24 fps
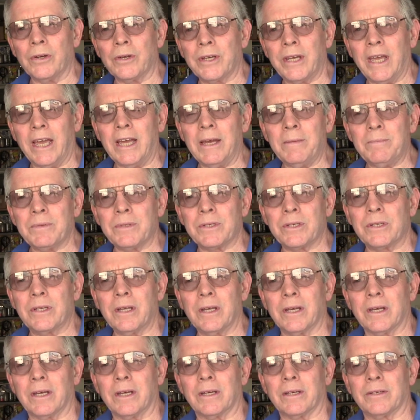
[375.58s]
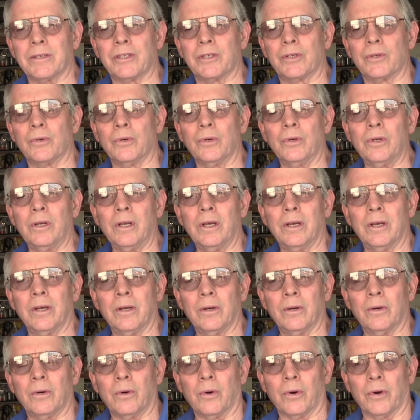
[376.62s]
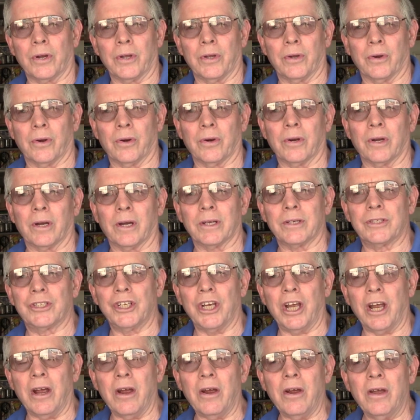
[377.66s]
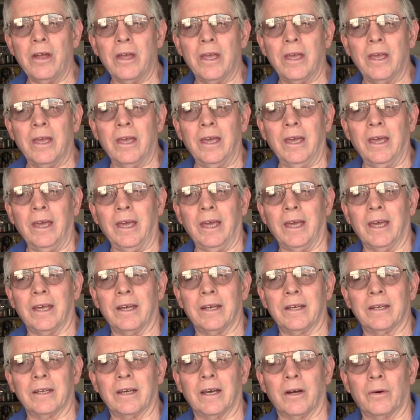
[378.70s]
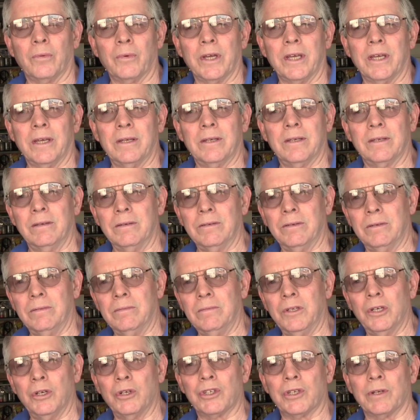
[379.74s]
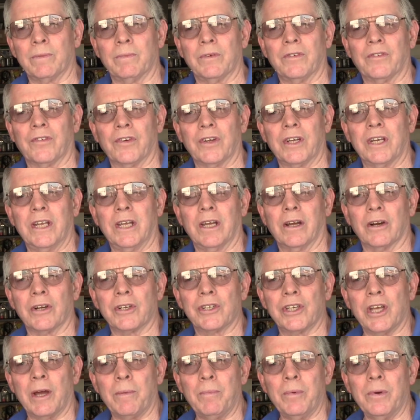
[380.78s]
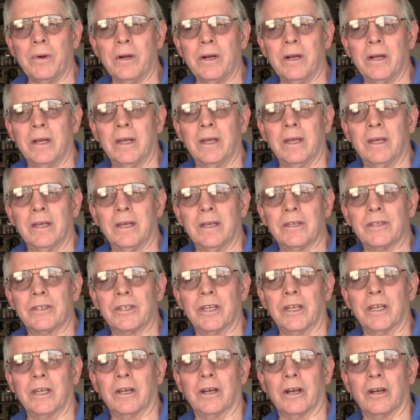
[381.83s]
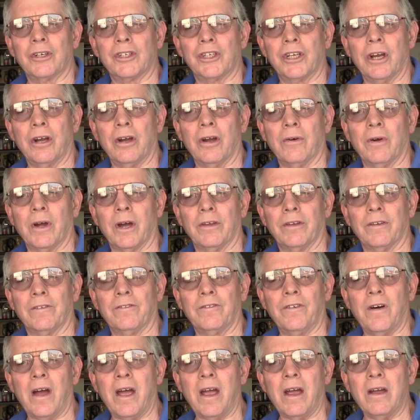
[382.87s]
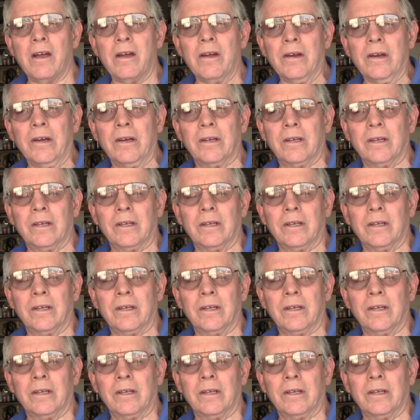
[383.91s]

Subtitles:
camp stool or your chair, and we use them for eating our supper, sitting in our chair around the fire,